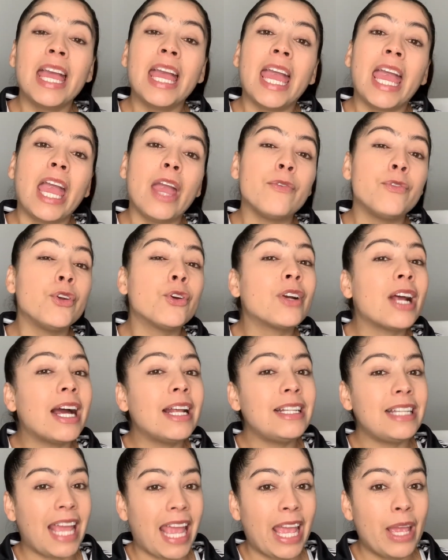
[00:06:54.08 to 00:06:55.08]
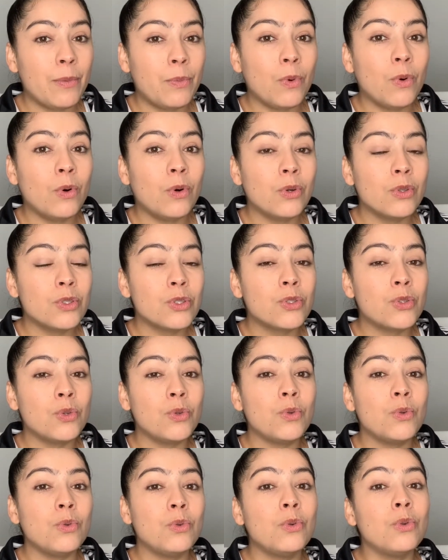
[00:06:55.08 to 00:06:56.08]
If you're unable
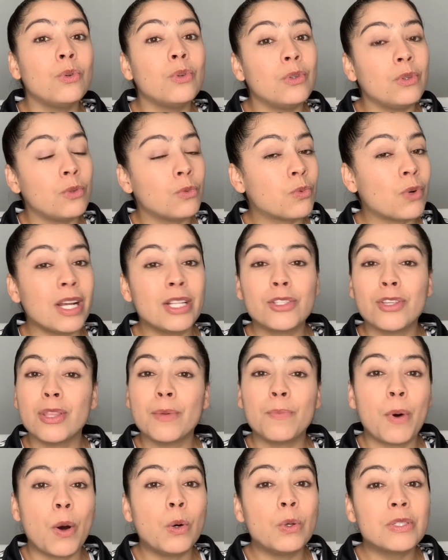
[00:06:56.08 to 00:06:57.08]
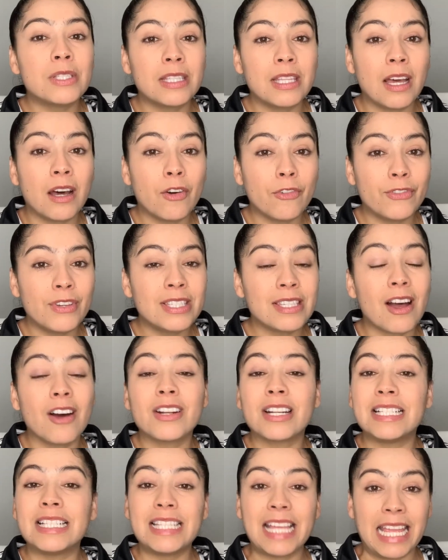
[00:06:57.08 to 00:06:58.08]
to run to the post office on
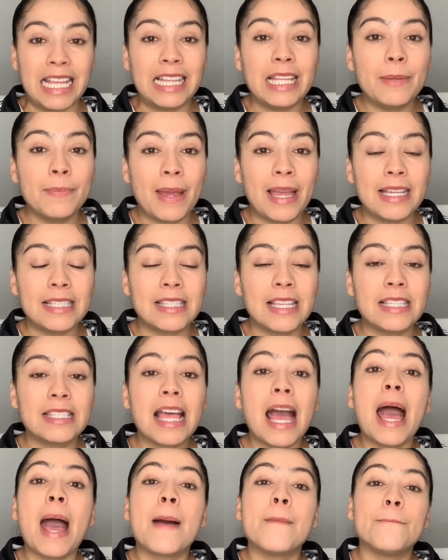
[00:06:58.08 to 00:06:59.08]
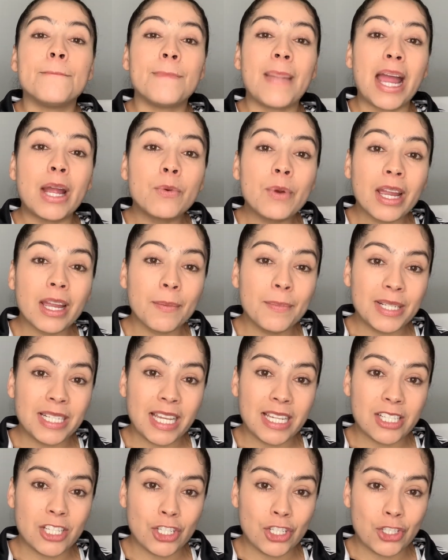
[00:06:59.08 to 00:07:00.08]
a daily basis, my
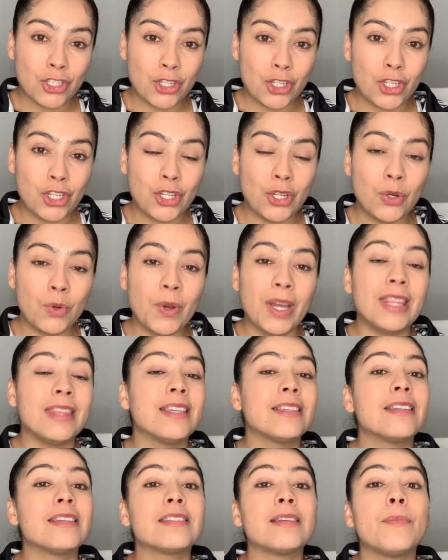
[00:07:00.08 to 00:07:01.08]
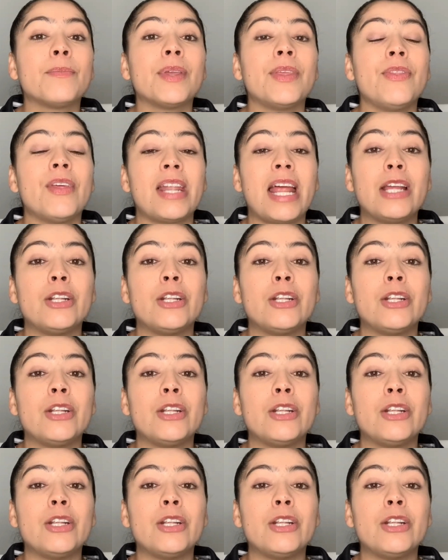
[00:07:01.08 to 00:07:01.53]
recommendation to you, and this is something that I